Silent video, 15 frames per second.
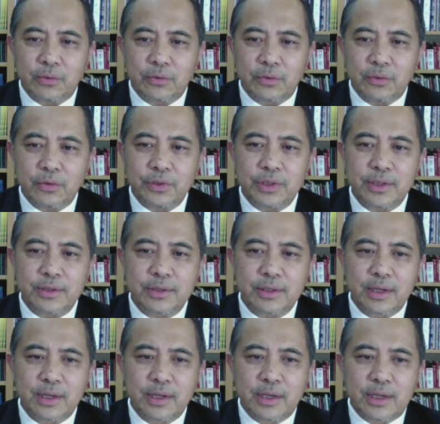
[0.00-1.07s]

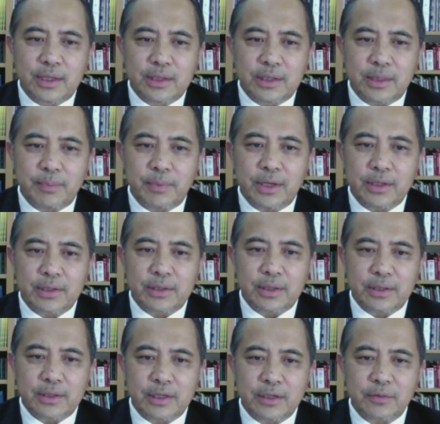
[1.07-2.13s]
solutions shaping a
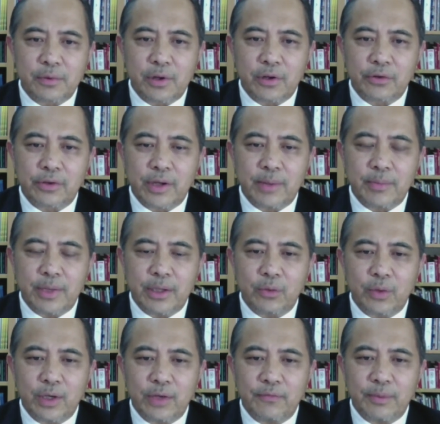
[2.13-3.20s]
successful outcome
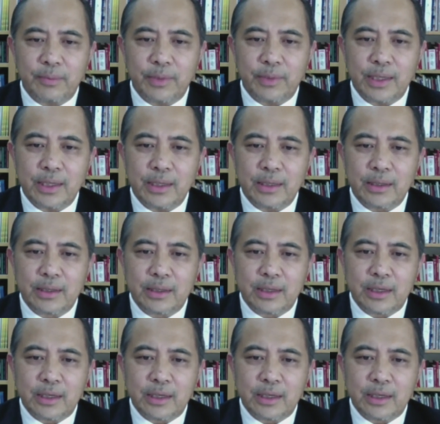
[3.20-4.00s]
in 2050